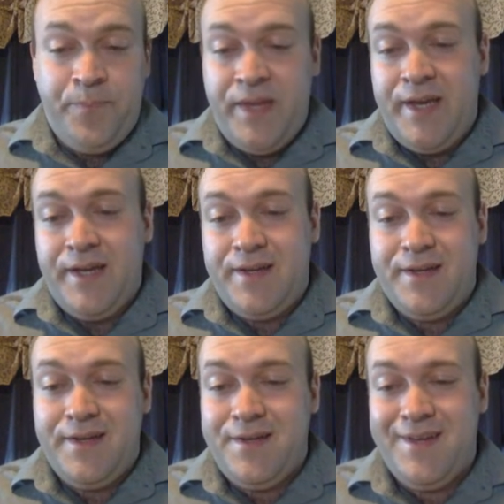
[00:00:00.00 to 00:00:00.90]
And
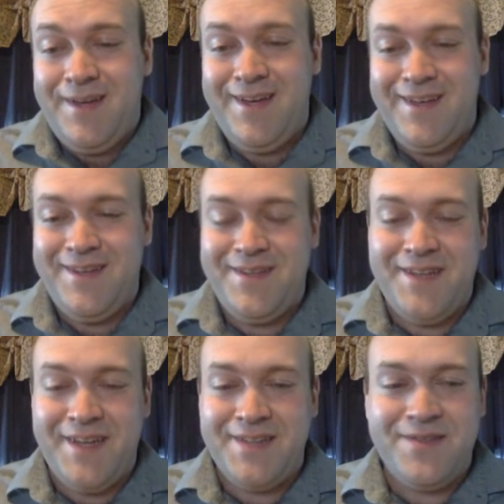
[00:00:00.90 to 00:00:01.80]
the
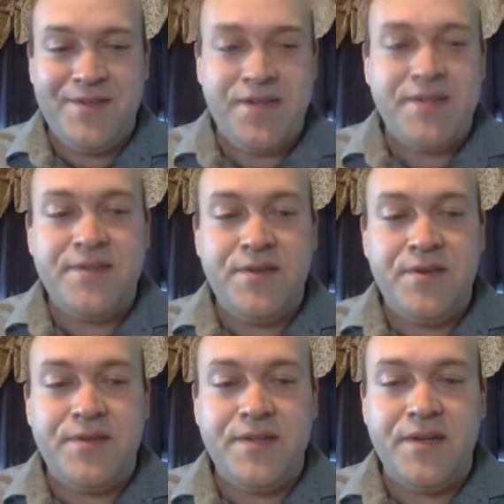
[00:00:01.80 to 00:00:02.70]
text suggests that
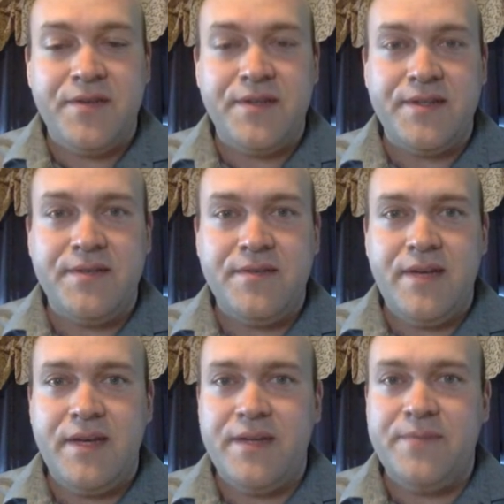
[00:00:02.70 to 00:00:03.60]
you can tell that
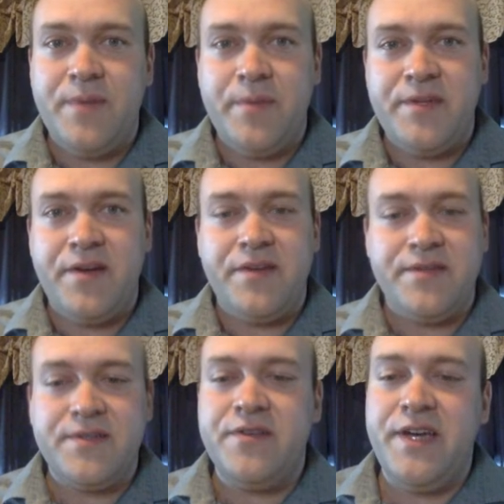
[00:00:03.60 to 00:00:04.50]
material
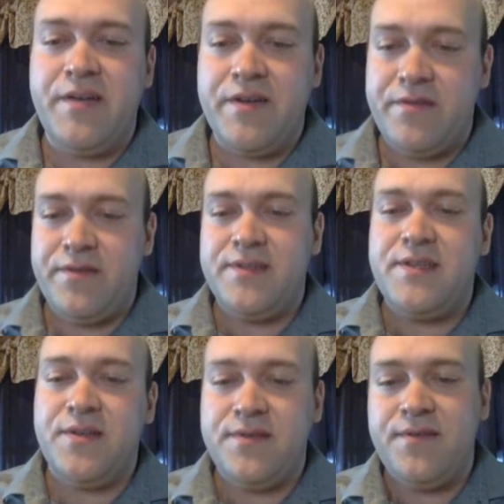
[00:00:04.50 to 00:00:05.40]
is clay rather than
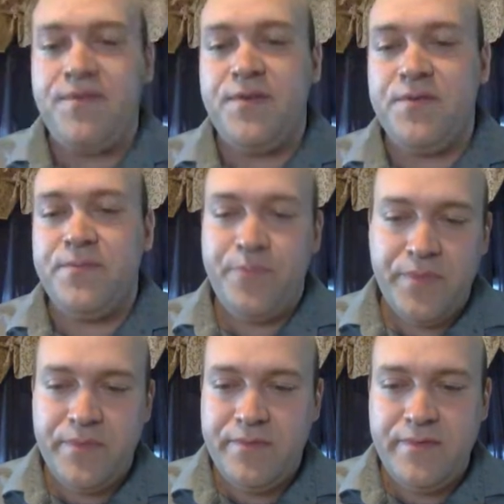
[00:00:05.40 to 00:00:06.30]
silt if you
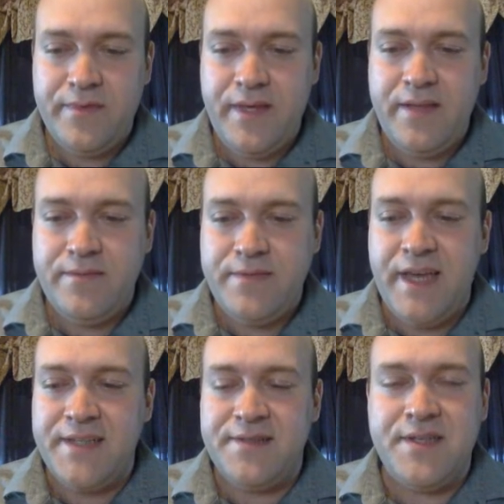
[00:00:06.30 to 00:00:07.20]

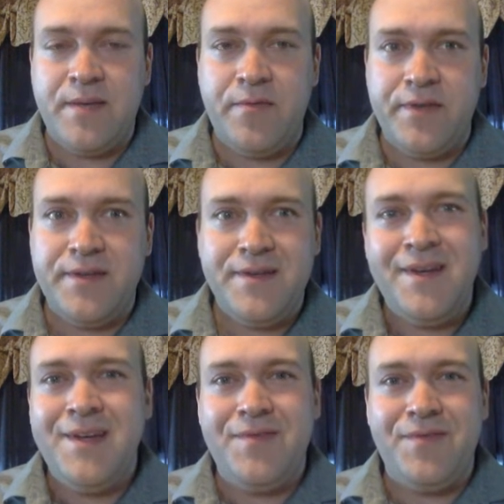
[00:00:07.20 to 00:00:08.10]
taste some of it.
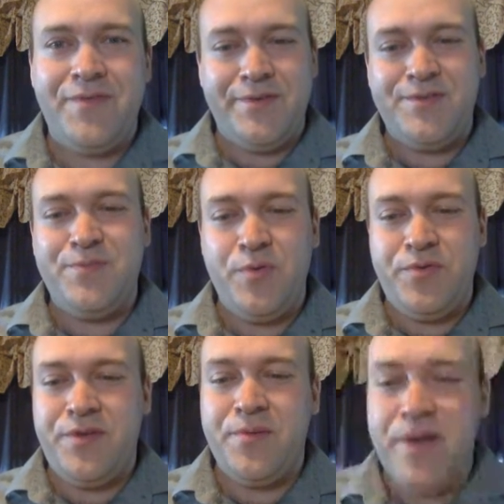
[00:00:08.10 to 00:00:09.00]
If it feels
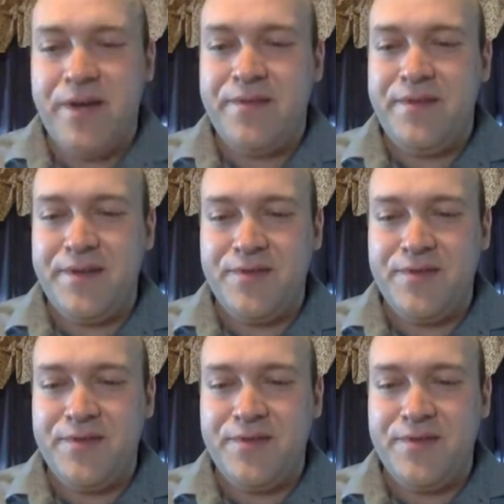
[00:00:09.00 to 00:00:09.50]
smooth in your mouth, then